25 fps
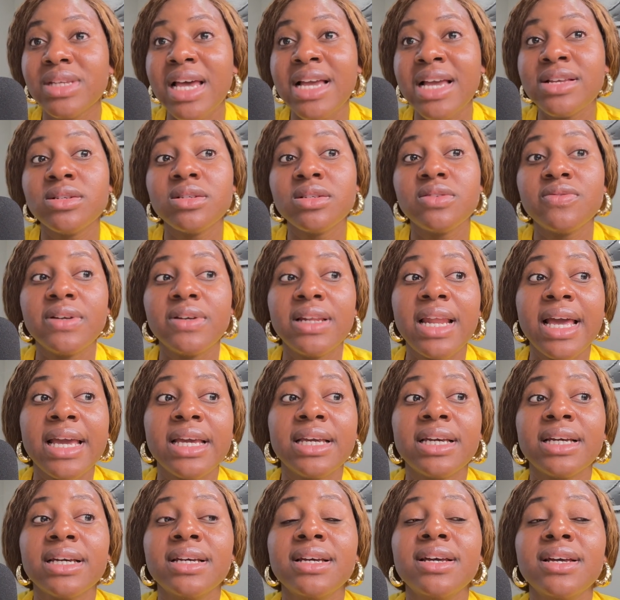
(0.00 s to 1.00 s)
I just feel
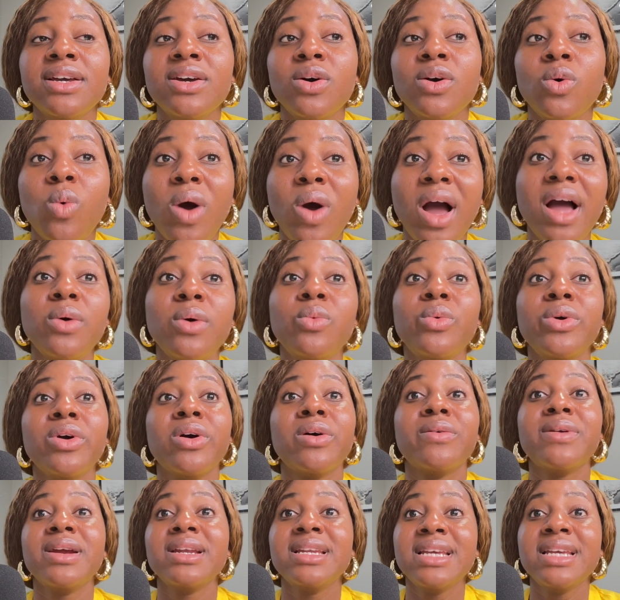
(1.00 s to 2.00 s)
like while we
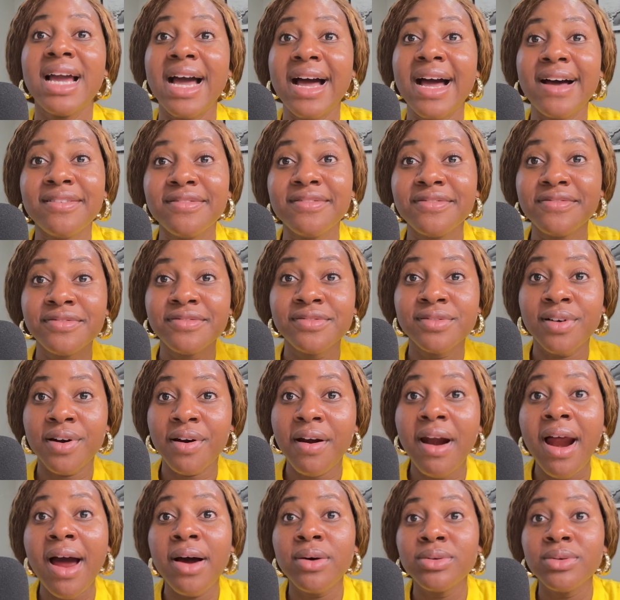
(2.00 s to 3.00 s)
already have
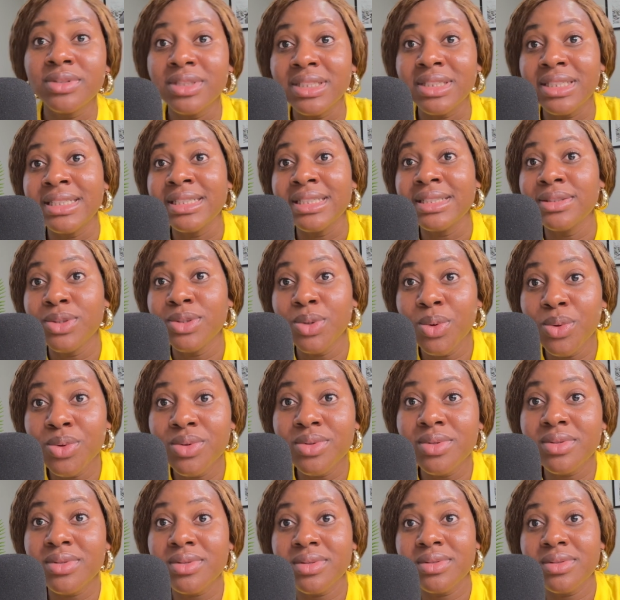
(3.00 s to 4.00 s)
crowd in
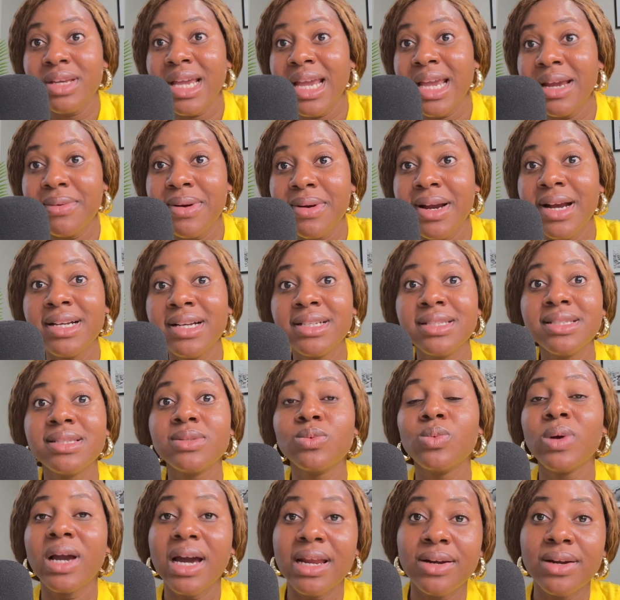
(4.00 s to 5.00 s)
those areas,
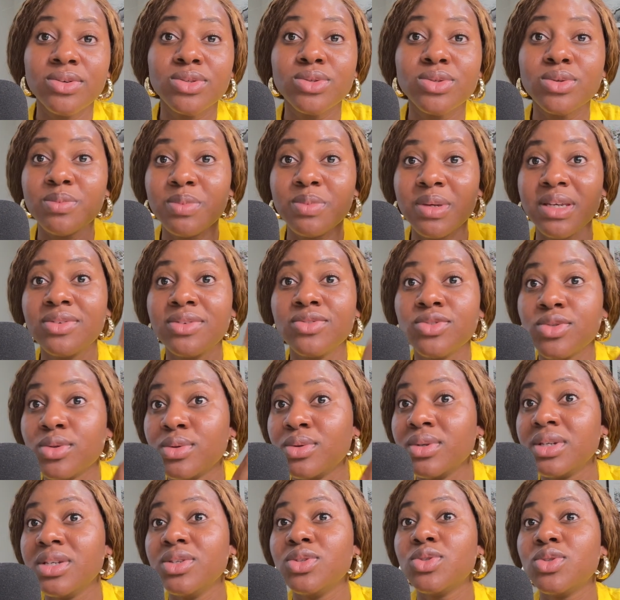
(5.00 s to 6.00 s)
we can also begin to
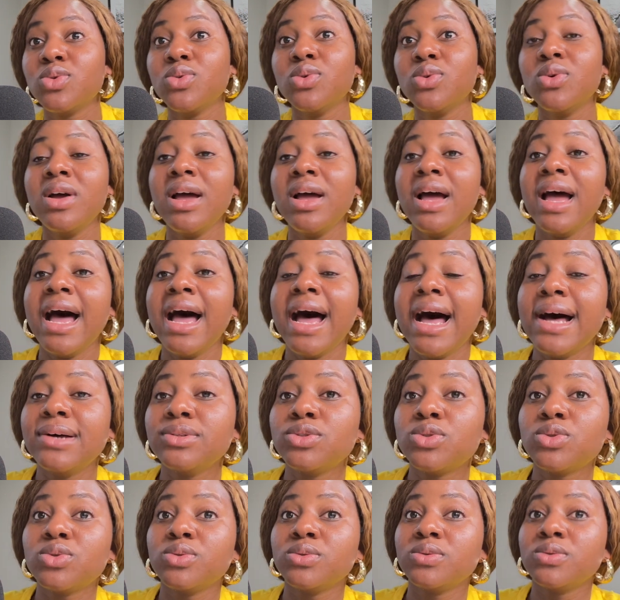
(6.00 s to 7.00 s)
look into how
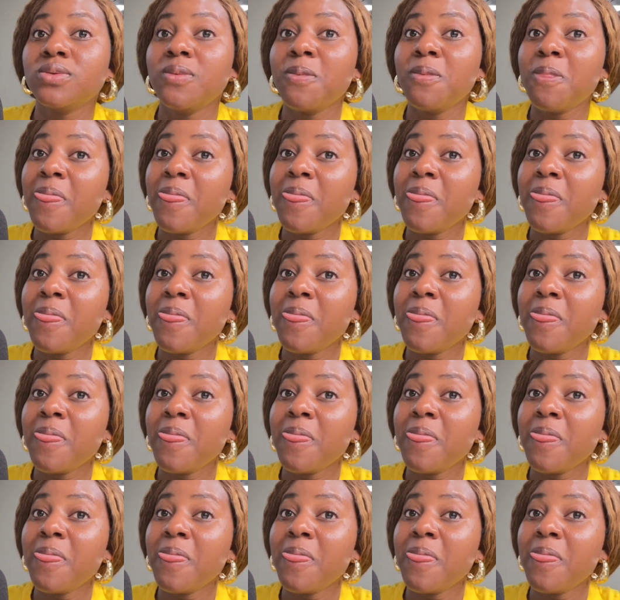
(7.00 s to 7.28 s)
to